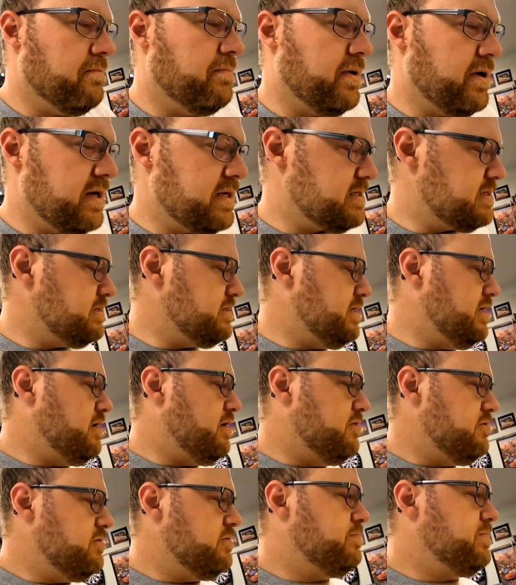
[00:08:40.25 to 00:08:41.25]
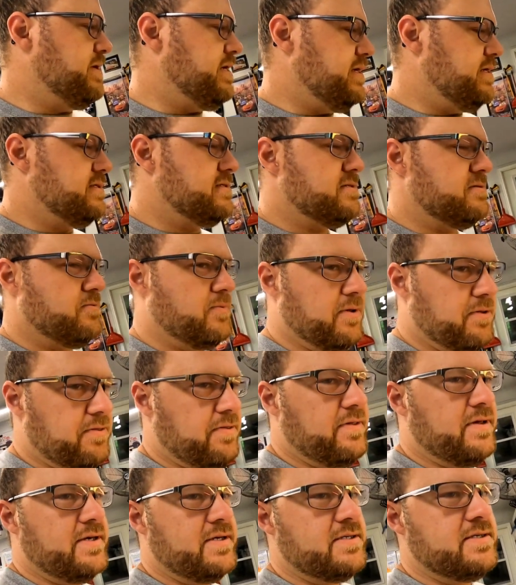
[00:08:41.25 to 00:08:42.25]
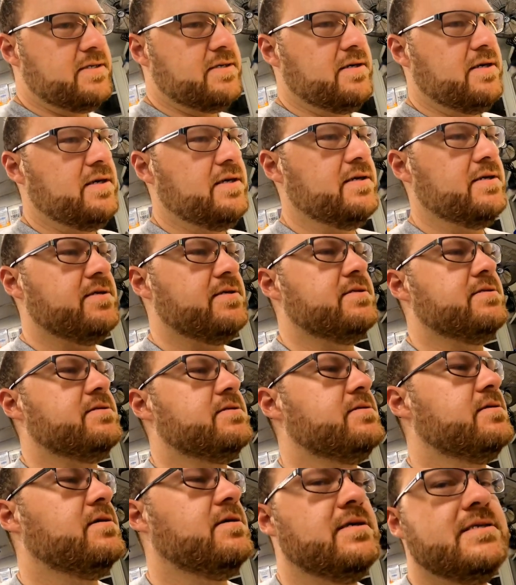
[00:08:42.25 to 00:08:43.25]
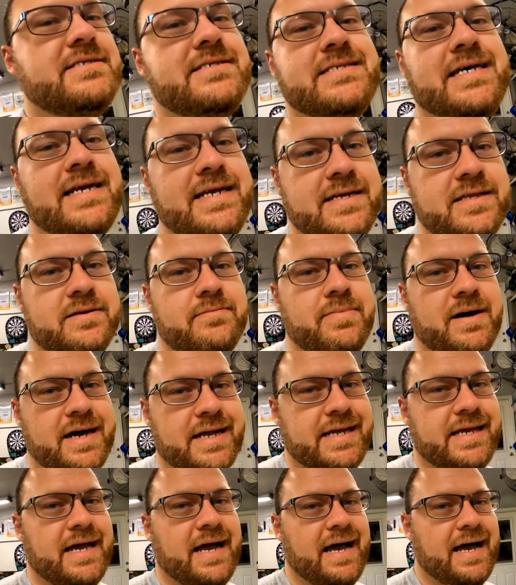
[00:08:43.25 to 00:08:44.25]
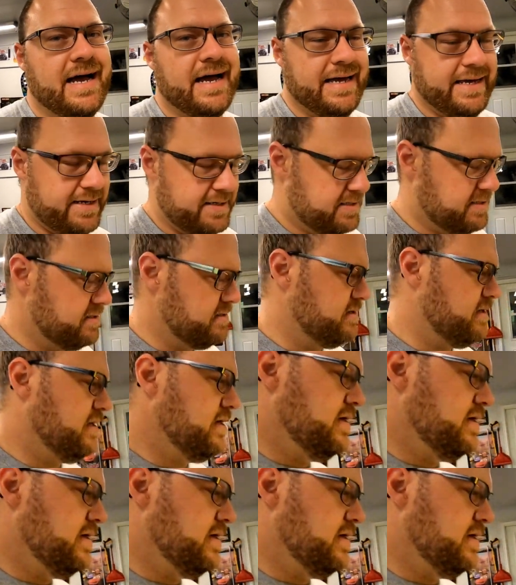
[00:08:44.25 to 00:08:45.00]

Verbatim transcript: But the other piece with this is setting the body height.